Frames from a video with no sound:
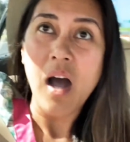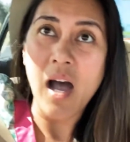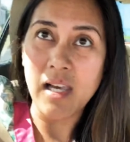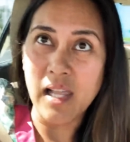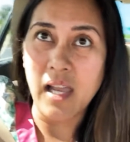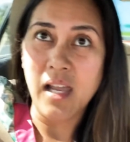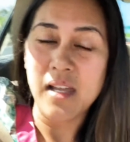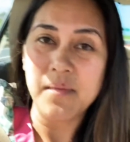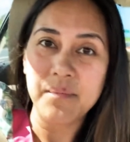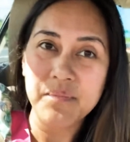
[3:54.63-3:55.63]
hale.
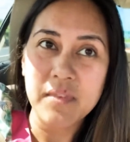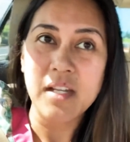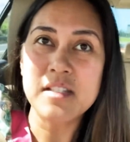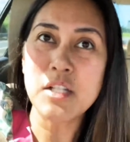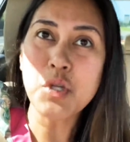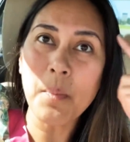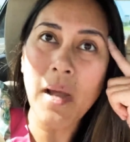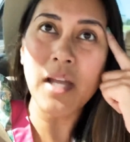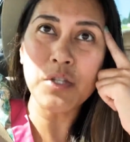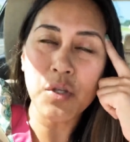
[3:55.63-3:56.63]
Because in your
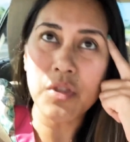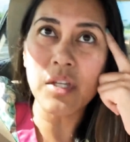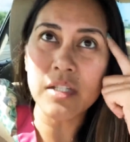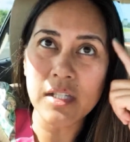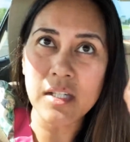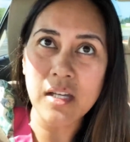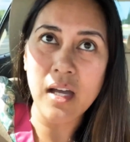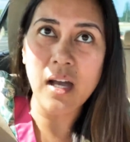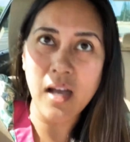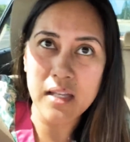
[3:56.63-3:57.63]
mind you're
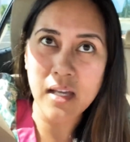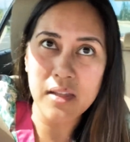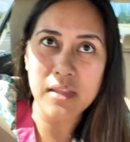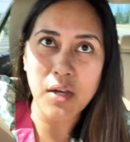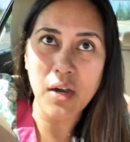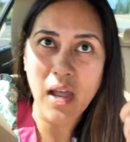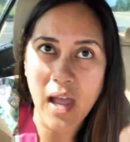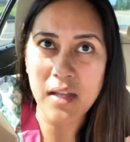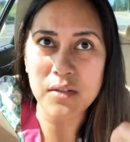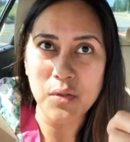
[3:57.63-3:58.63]
thinking aya, they're
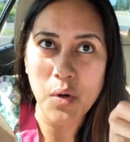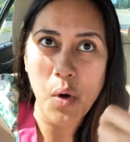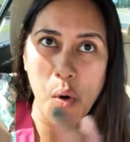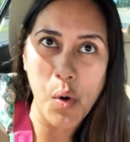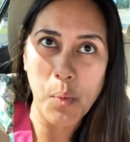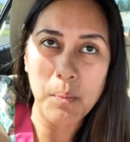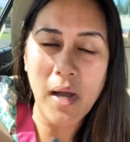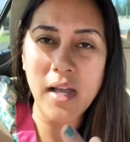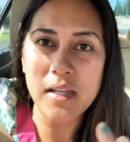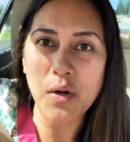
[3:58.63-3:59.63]
at home.
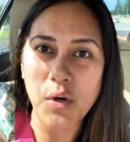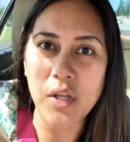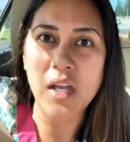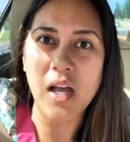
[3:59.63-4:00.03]
Aya oya